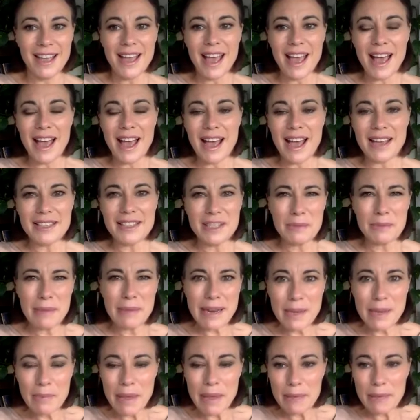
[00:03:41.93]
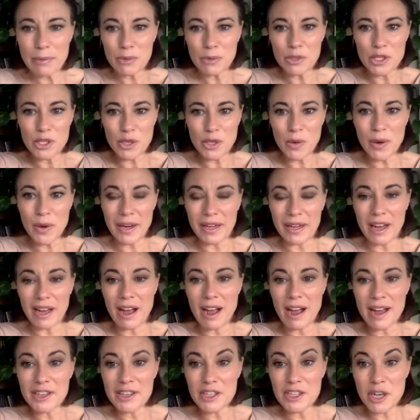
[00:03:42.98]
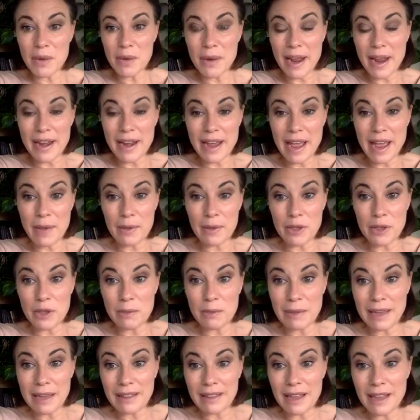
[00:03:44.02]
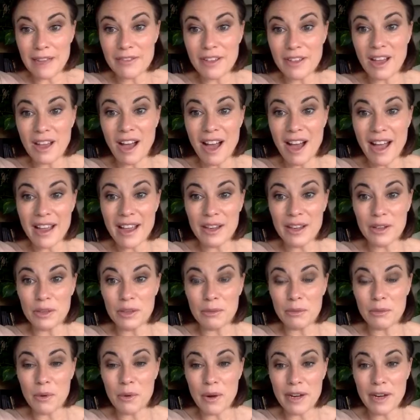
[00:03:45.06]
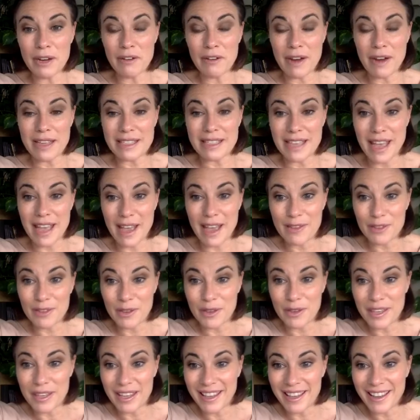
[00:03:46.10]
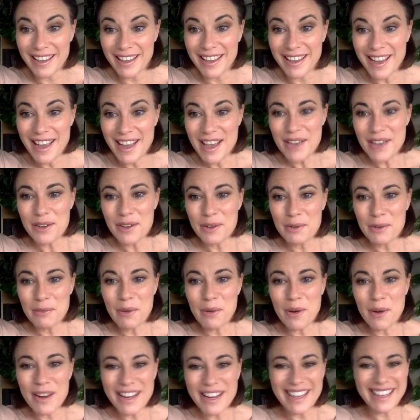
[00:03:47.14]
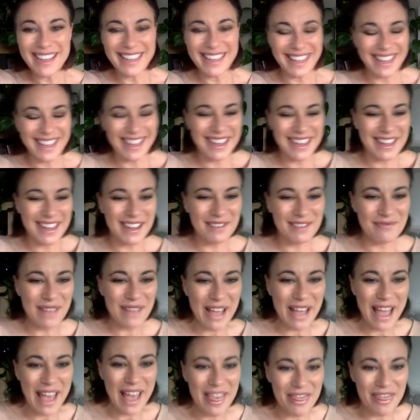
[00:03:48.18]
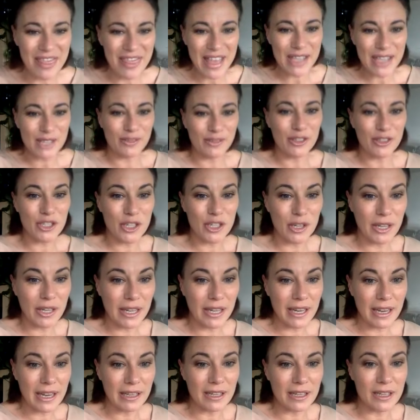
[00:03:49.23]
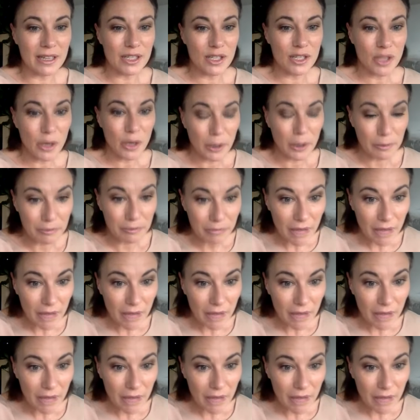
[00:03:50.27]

Uh, did many people join? Hi, Joanne. How are you, my love? Guy, good morning. Great to have you here. Good morning, um, and thanks for tuning in. So,